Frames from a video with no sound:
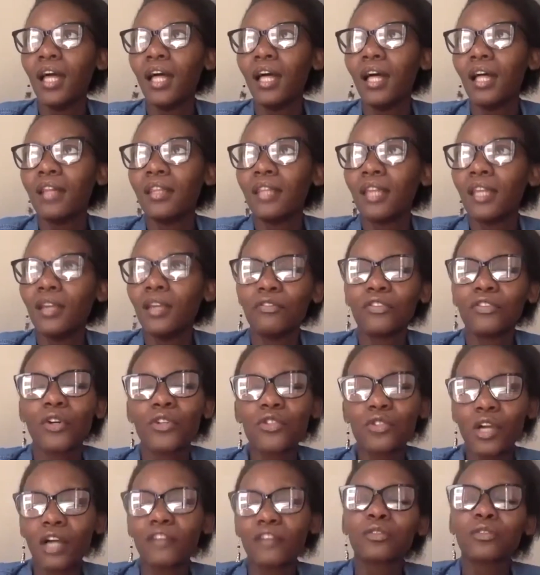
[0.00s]
And then of
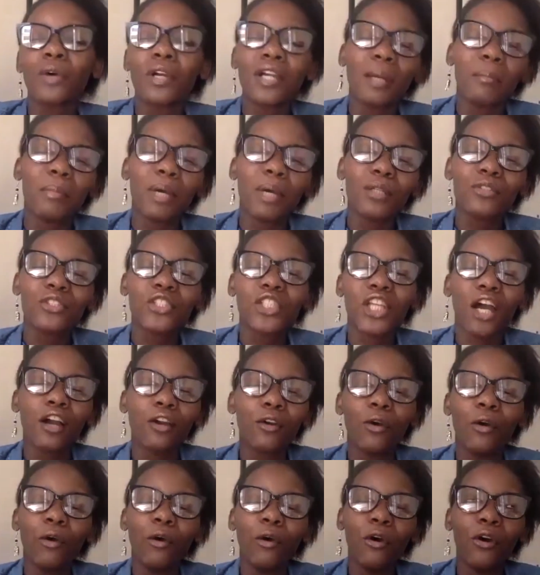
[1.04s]
course you have to worry about
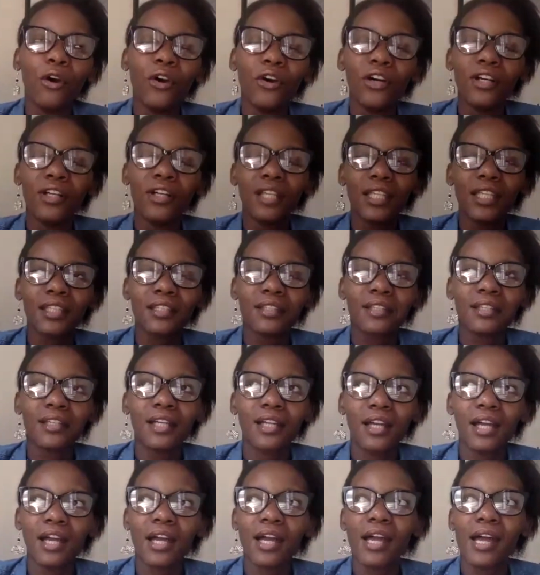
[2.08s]
charcoal. Like
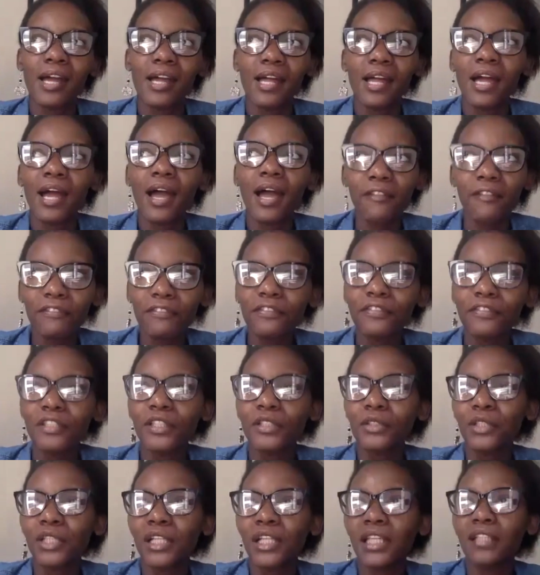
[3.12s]
I
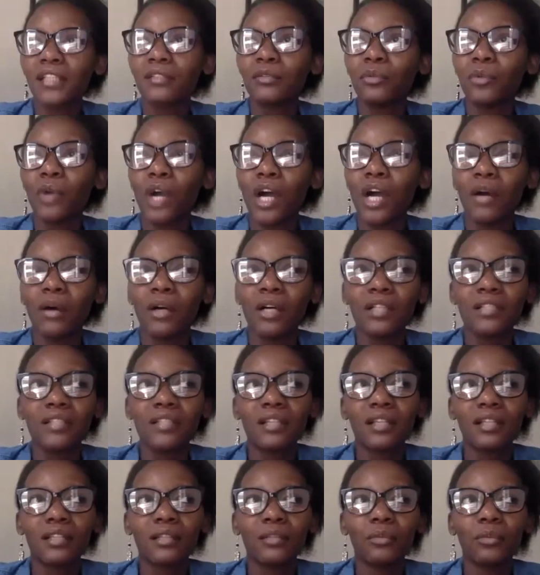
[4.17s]
felt like, wow, I was
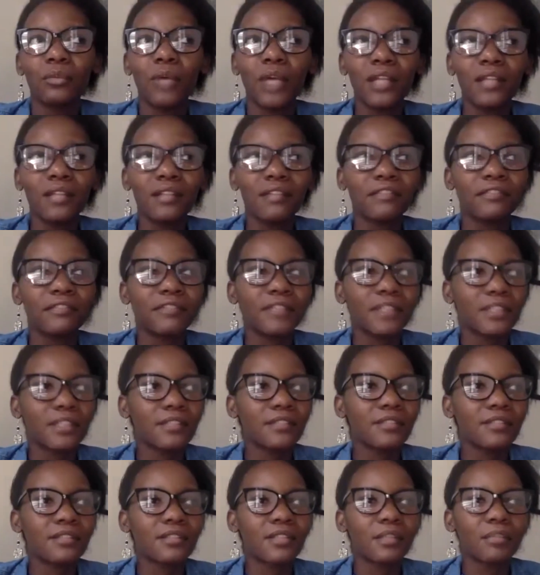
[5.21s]
like, what the fuck is
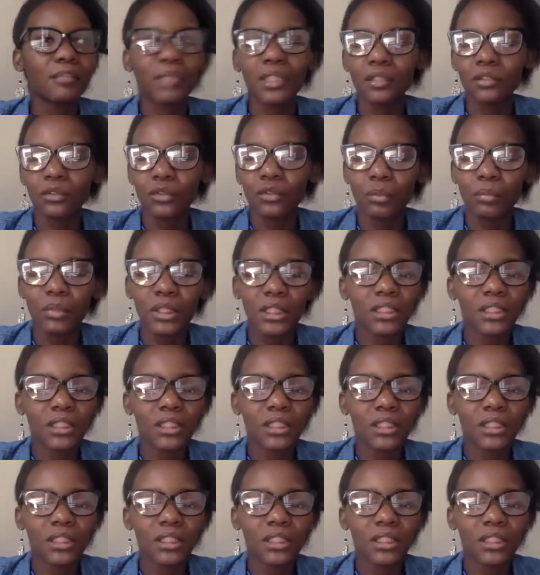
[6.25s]
this happening to me?